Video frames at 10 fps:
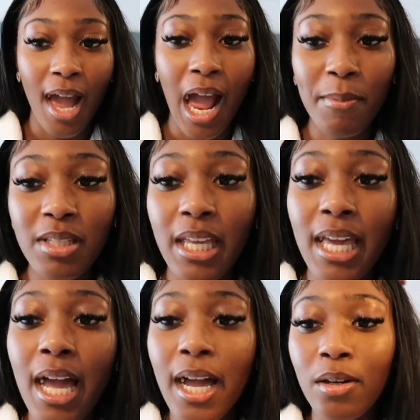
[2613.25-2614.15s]
I was like,
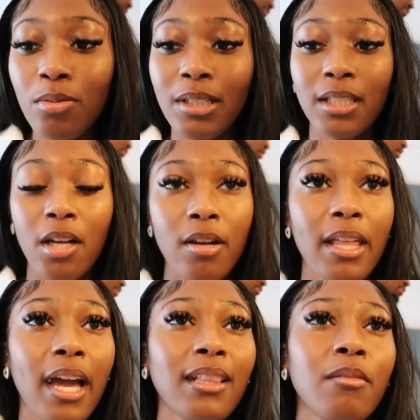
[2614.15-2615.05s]
yeah, cool, let's go
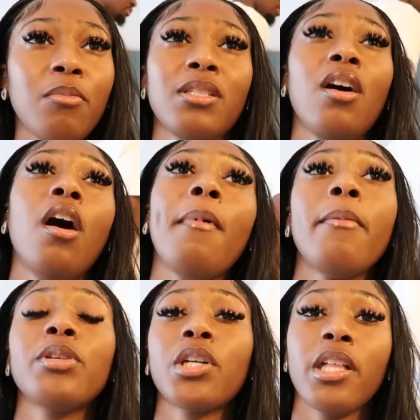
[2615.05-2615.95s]
there. Then we was like, oh,
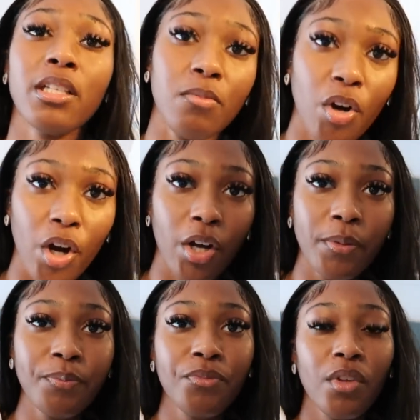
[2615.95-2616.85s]
maybe we should go there tomorrow.